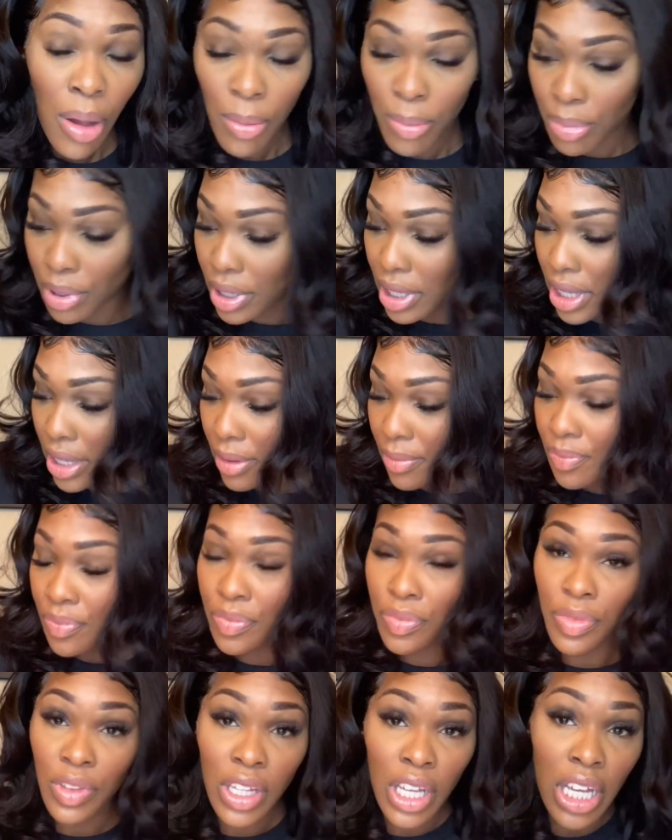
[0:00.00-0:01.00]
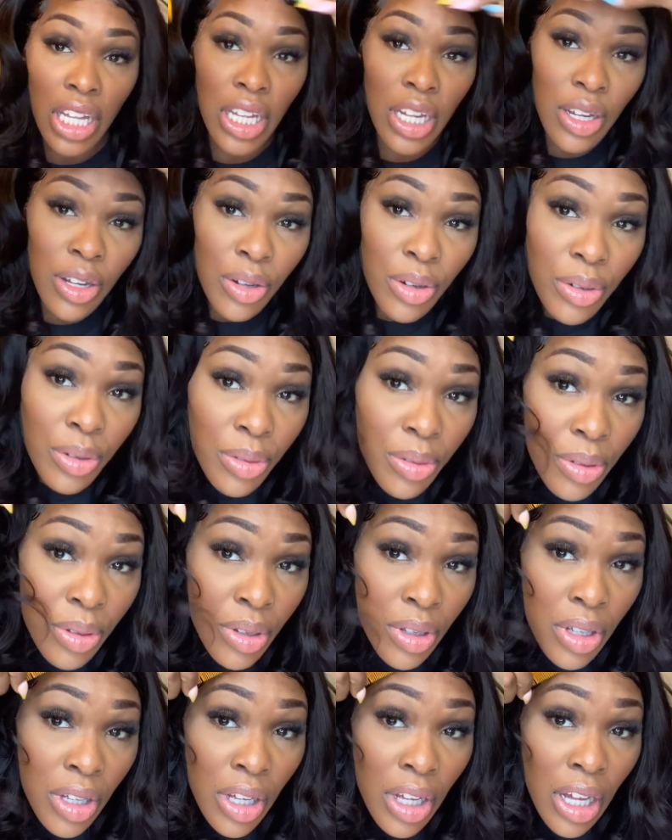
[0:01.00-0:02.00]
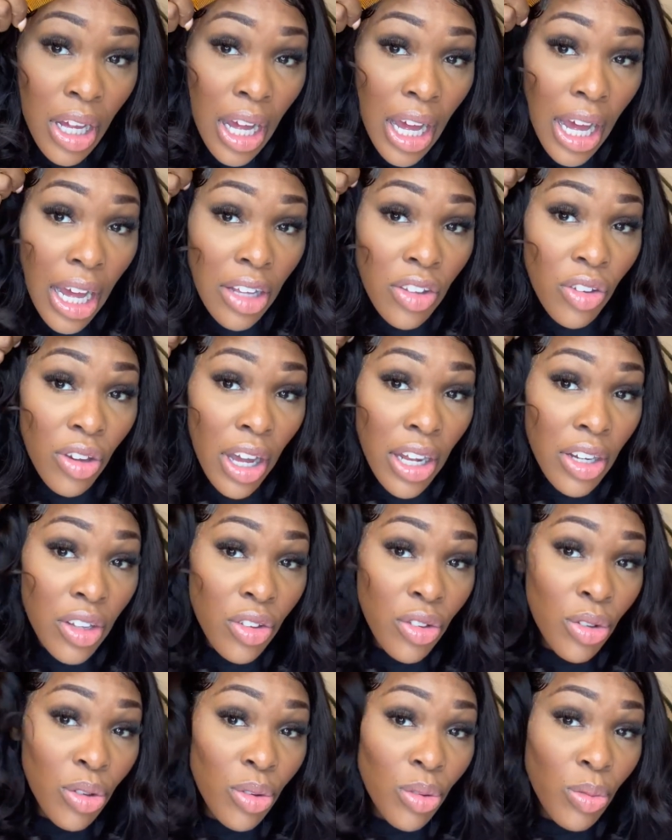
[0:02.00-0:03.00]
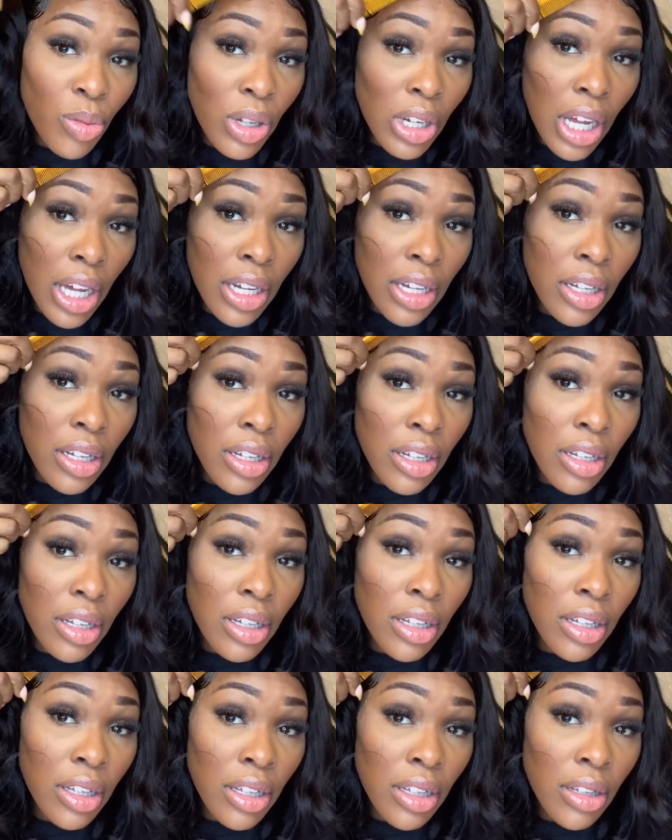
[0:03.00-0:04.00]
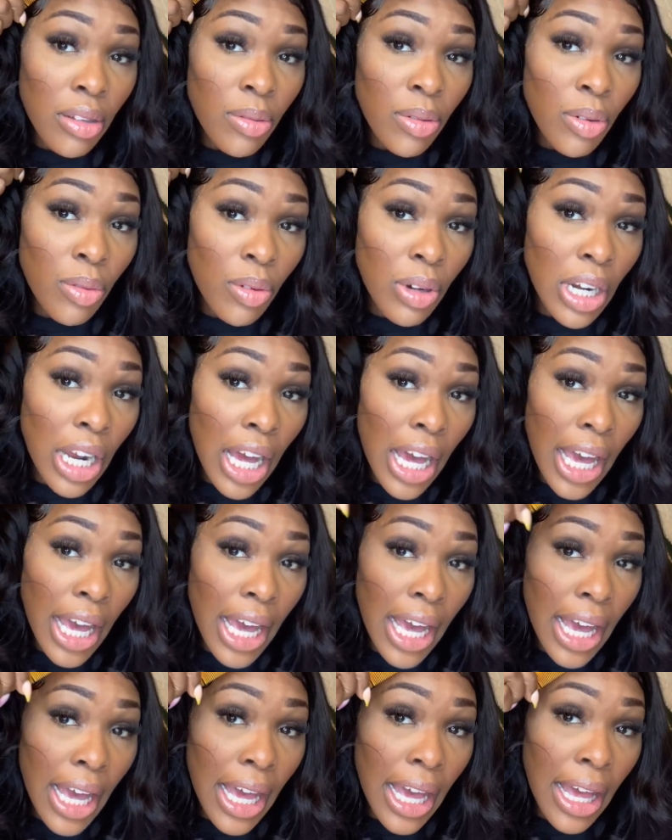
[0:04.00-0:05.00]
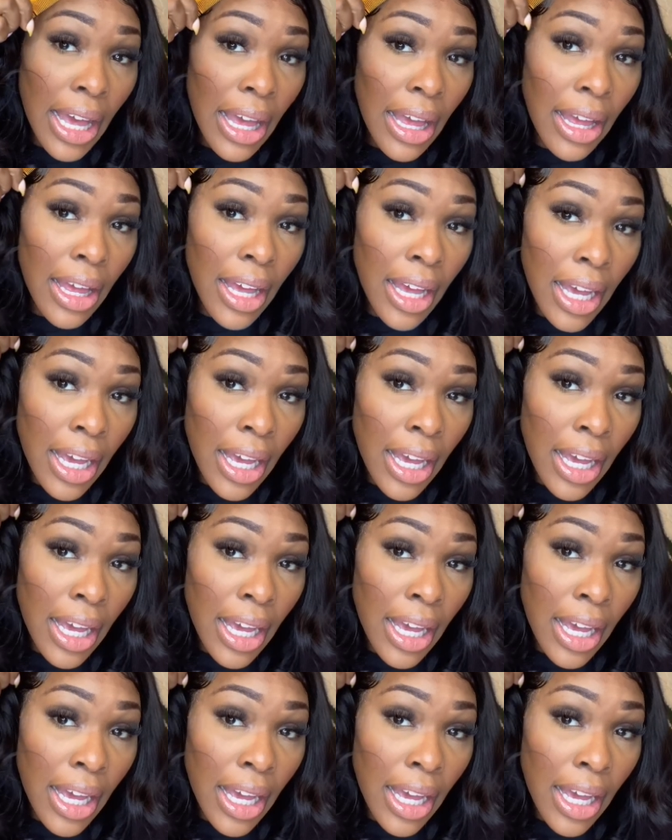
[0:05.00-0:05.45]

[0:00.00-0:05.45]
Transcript: But anywho, I tried to do what I could with what I had.